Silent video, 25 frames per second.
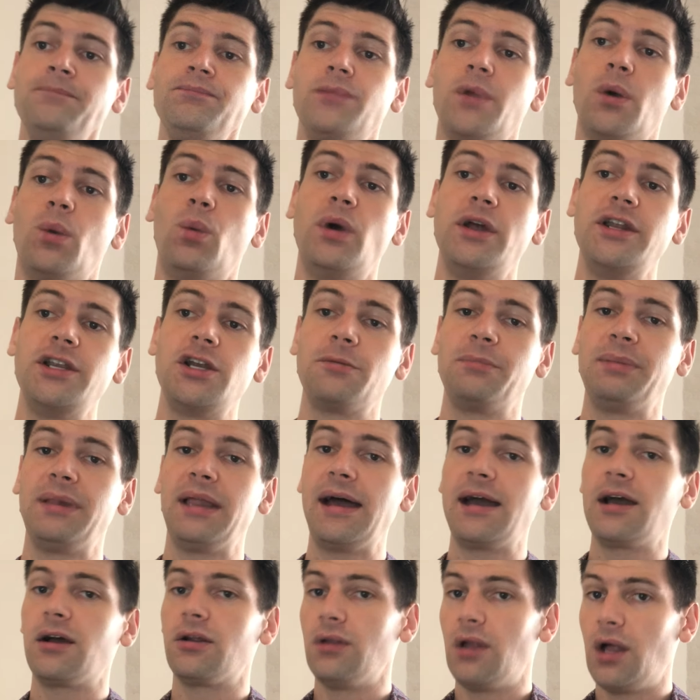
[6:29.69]
When you're
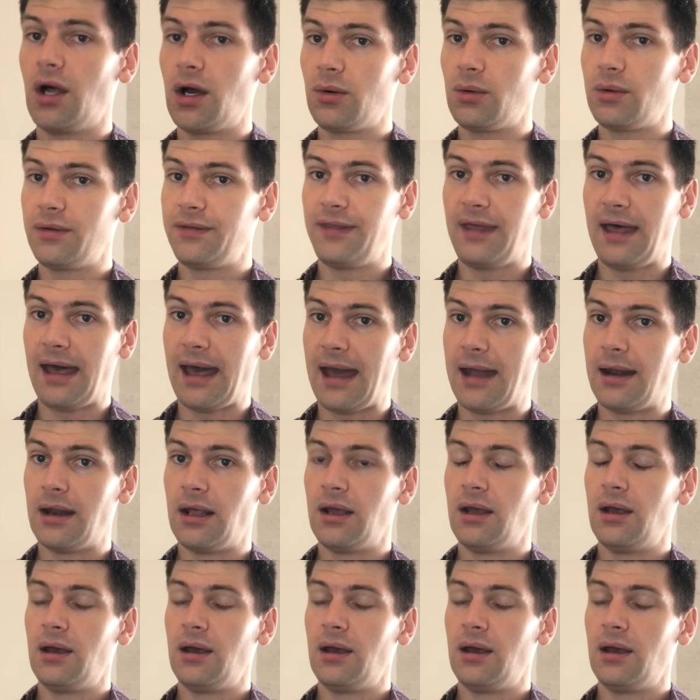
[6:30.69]
playing along with that,